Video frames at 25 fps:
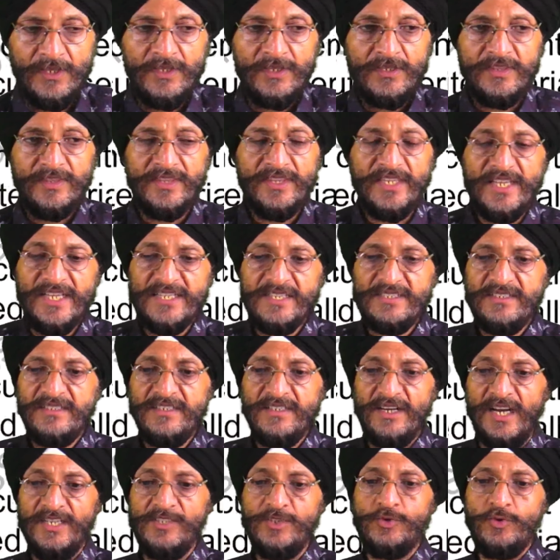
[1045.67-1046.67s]
Next
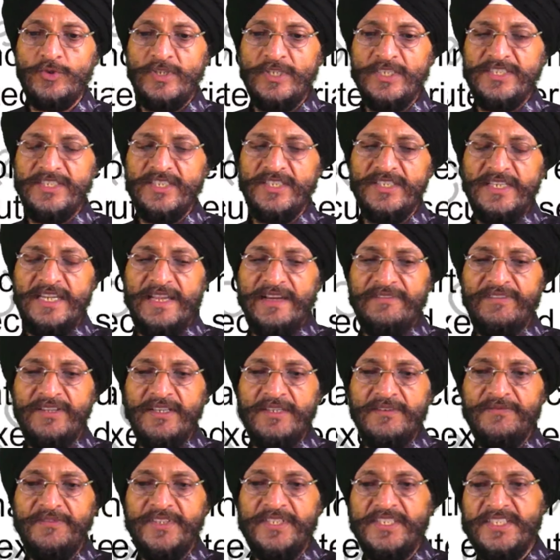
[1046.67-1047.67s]
isolation
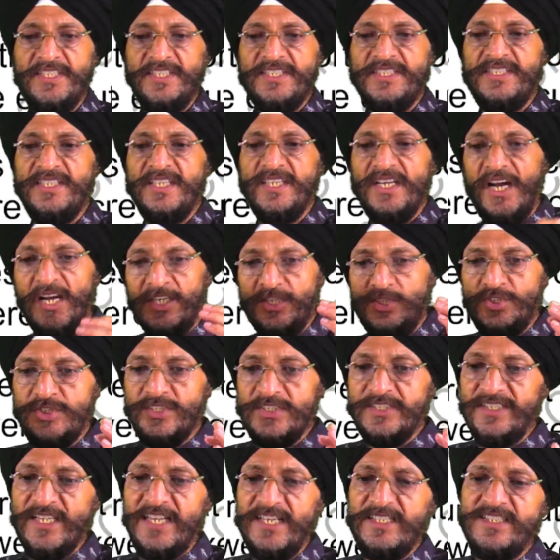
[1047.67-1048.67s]
level, which is the
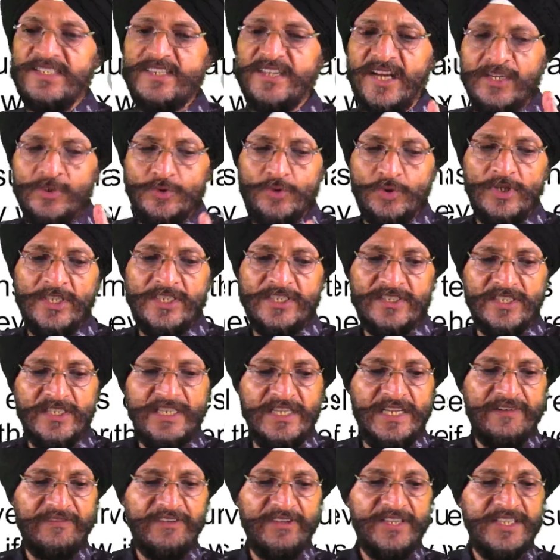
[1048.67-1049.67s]
highest isolation
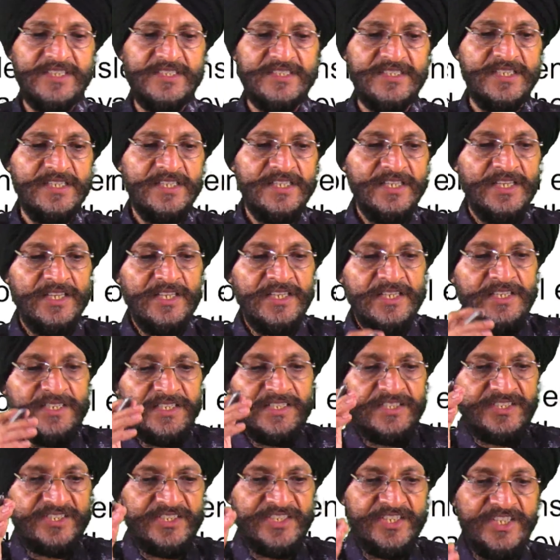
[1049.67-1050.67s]
level, is
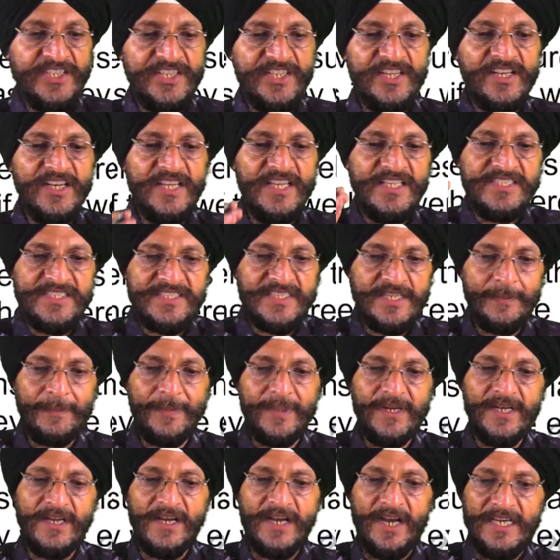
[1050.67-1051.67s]

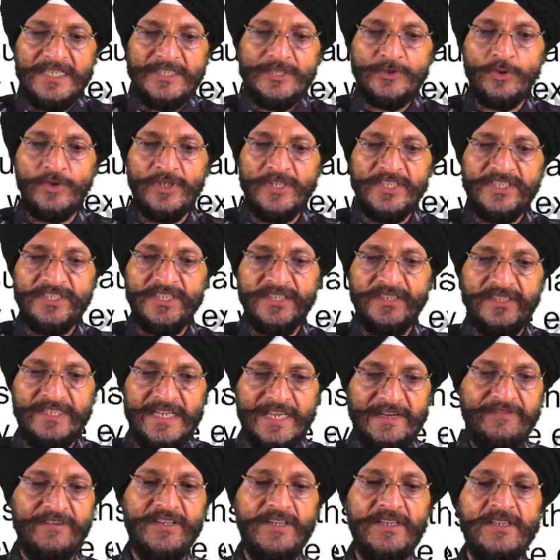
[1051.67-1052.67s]
serializable isolation
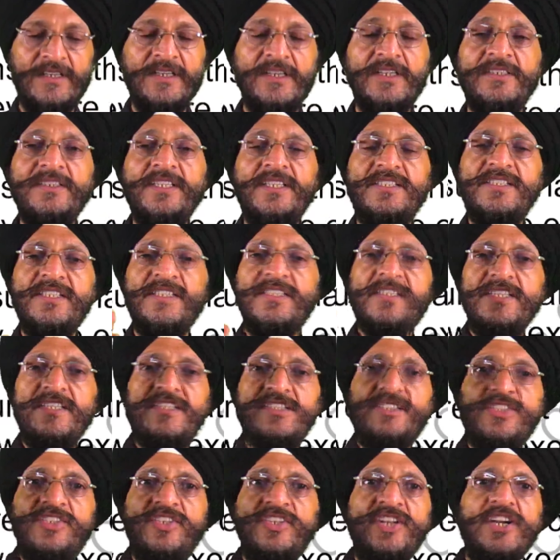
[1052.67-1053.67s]
level. This is the
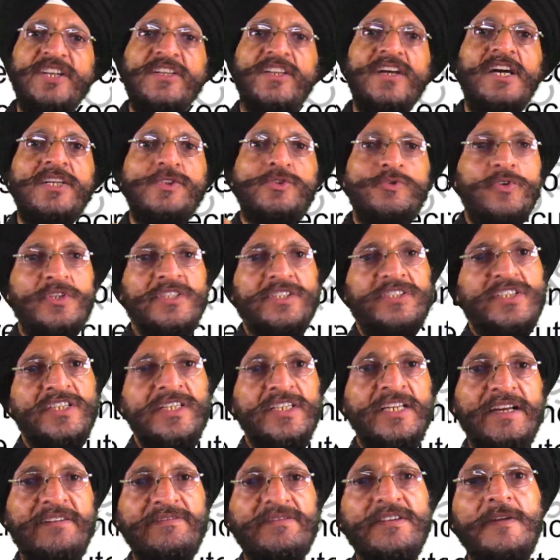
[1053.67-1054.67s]
strict isolation
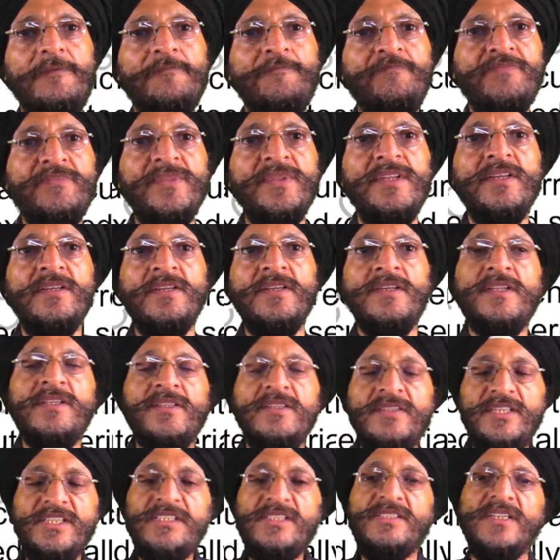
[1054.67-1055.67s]
level.
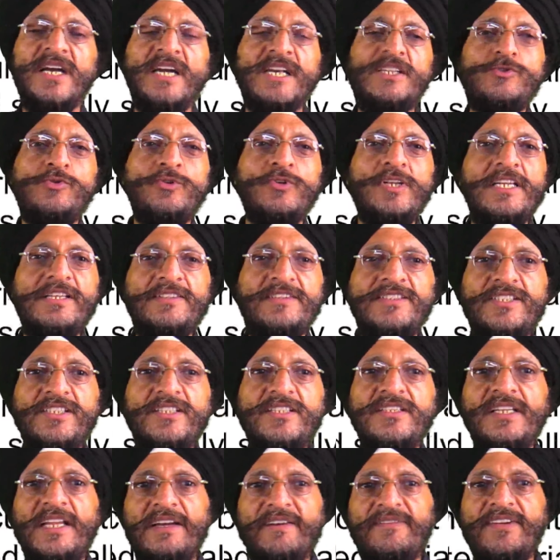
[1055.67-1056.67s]
This
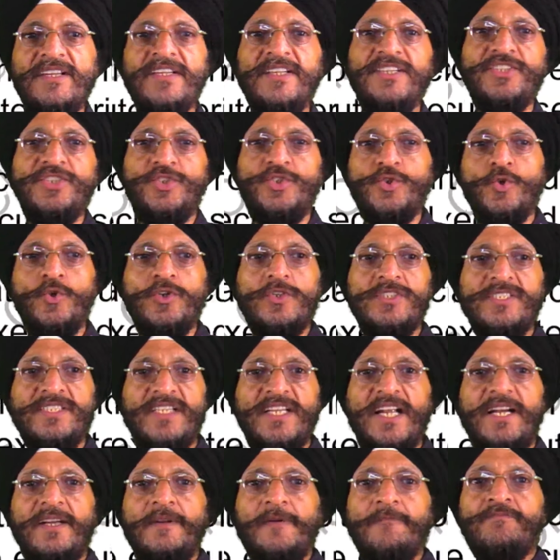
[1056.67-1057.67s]
isolation level ensures
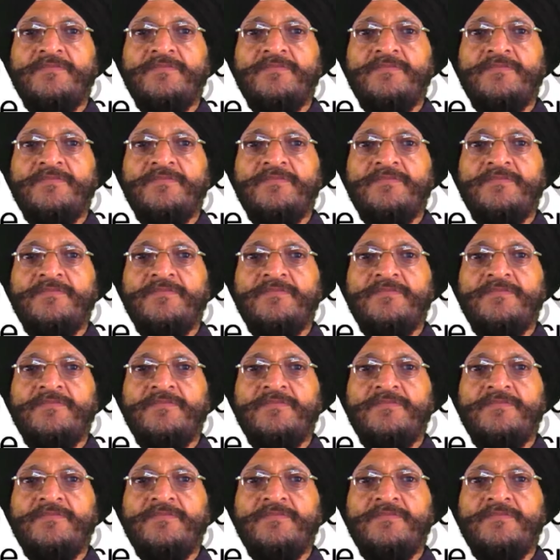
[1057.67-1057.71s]
that